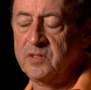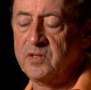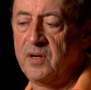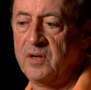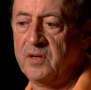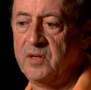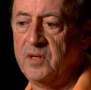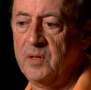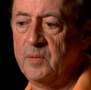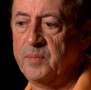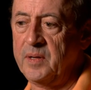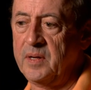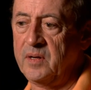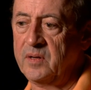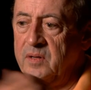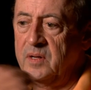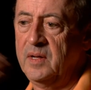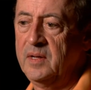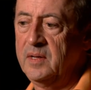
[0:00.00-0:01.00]
talking
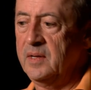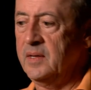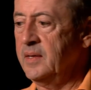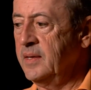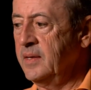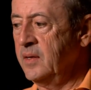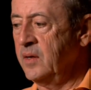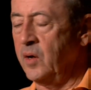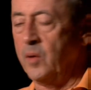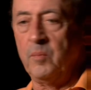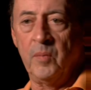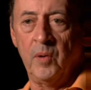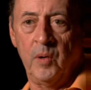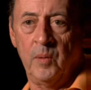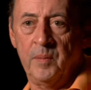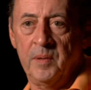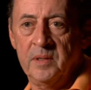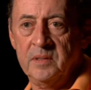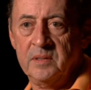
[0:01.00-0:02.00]
about a
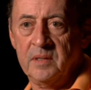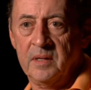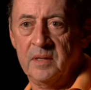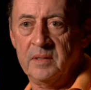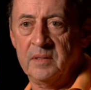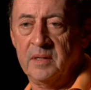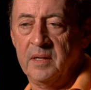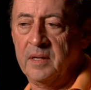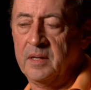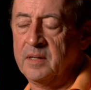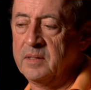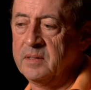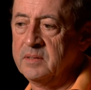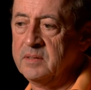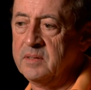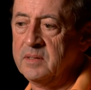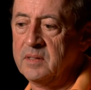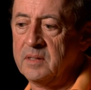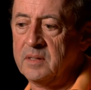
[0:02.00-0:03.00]
moment and
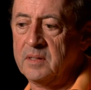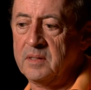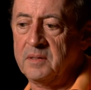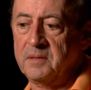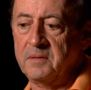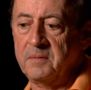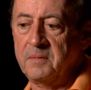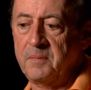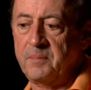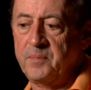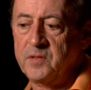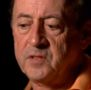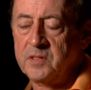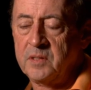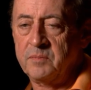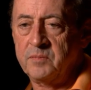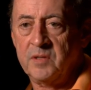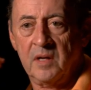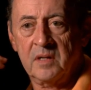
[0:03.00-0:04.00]
then um,
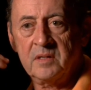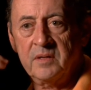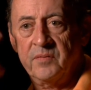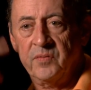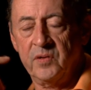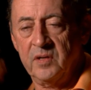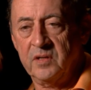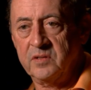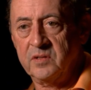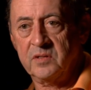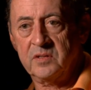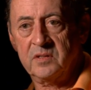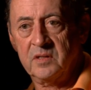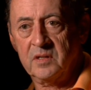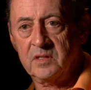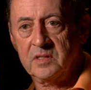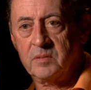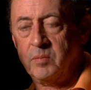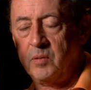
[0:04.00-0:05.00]
subjectively just
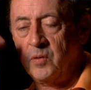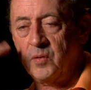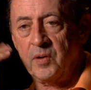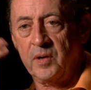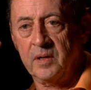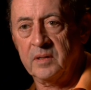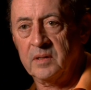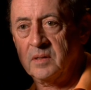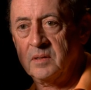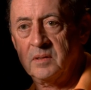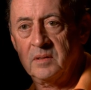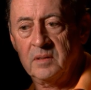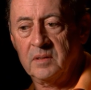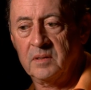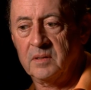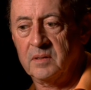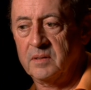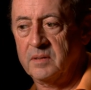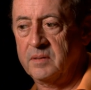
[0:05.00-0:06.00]
exploring the,
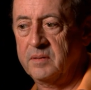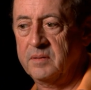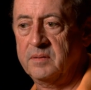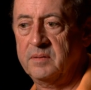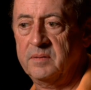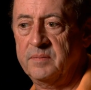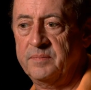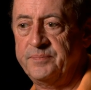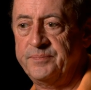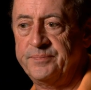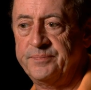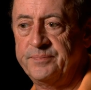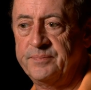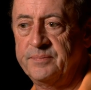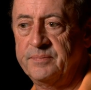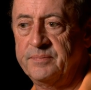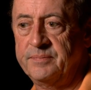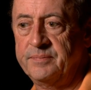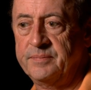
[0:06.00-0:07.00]
the,
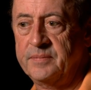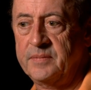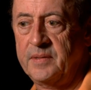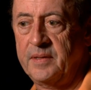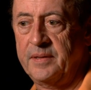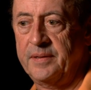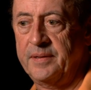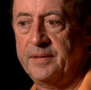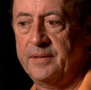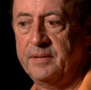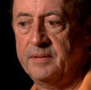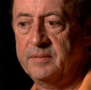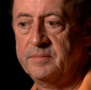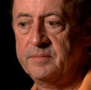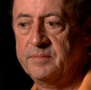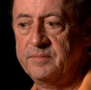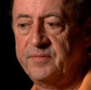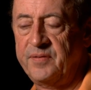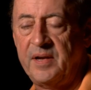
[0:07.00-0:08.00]
the
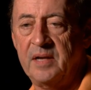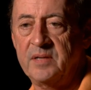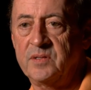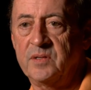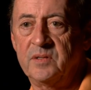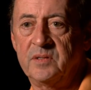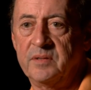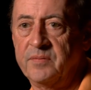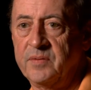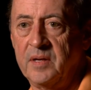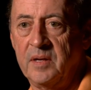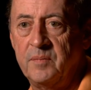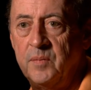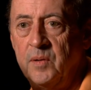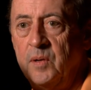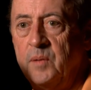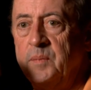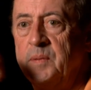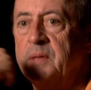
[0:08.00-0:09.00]
facets of that
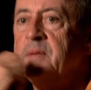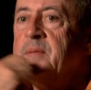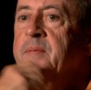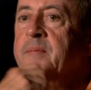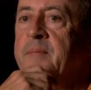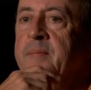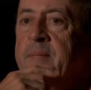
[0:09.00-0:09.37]
moment.